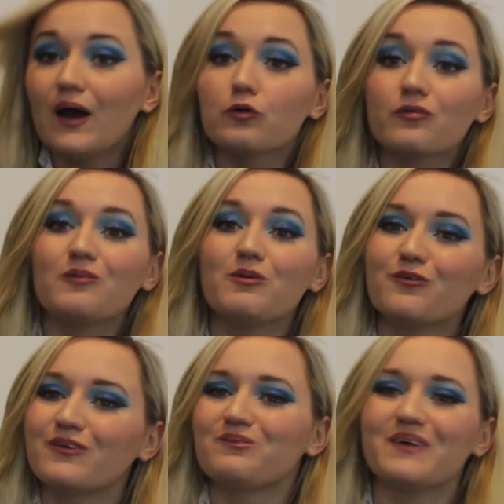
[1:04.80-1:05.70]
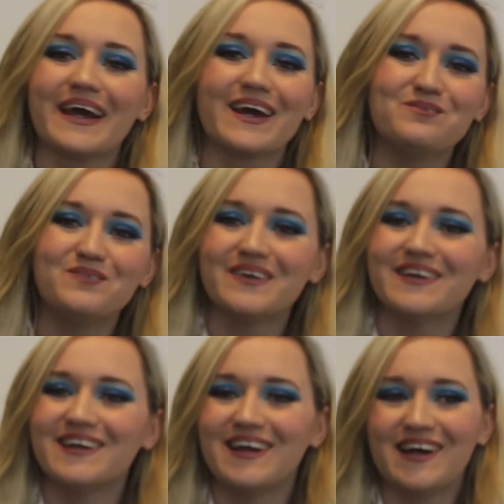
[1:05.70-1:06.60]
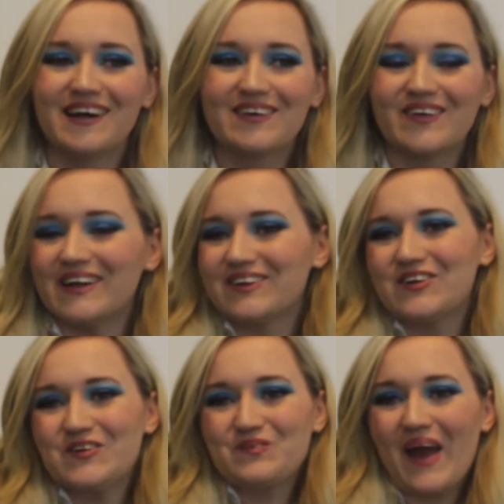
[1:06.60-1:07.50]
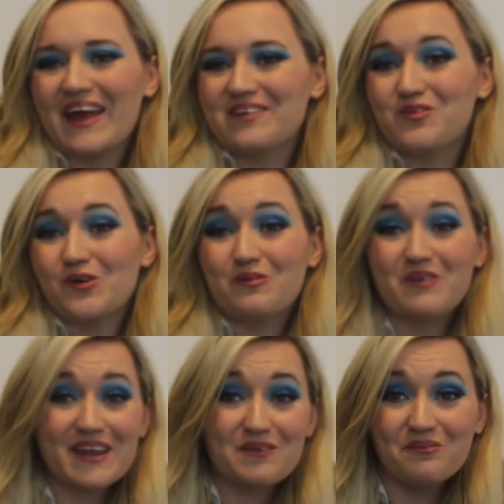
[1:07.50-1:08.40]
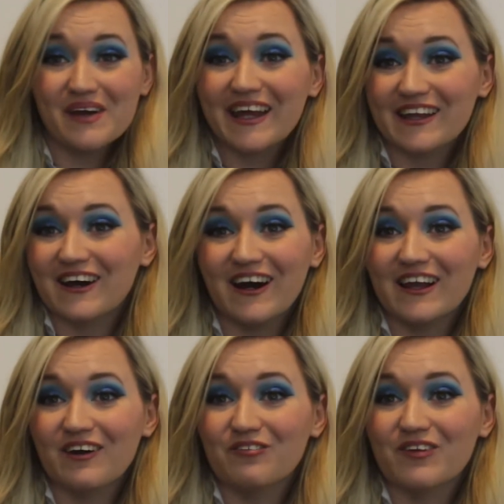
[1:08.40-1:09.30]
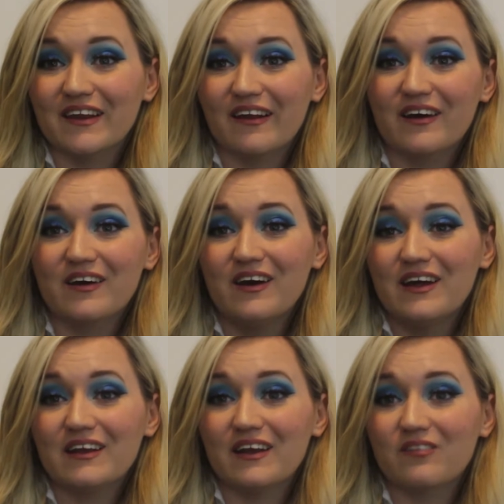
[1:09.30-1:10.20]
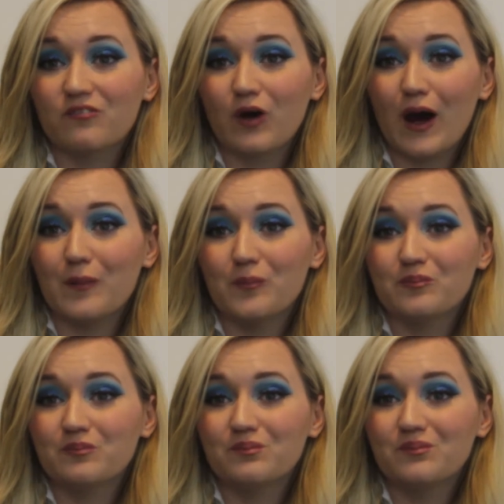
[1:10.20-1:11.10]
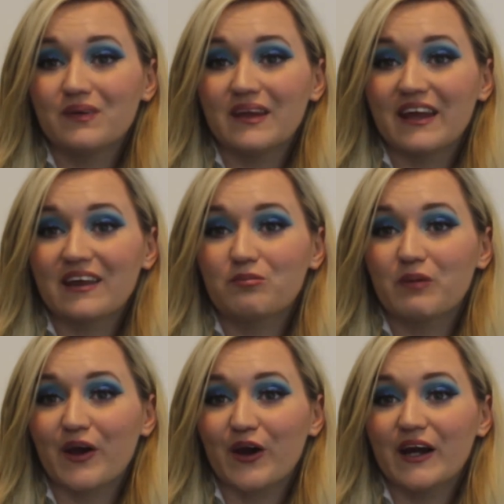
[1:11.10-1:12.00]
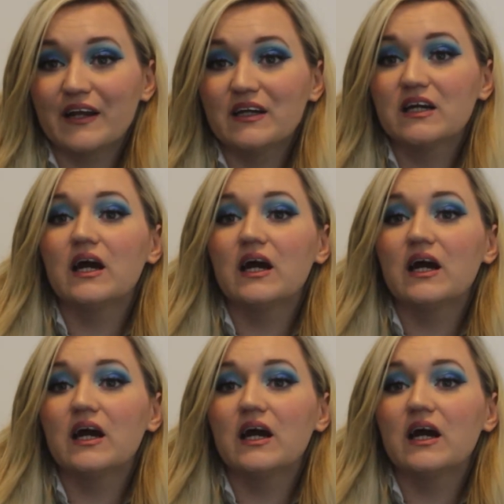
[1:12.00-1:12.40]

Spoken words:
also moved in with Liam, which is probably the biggest highlight of this life, this period.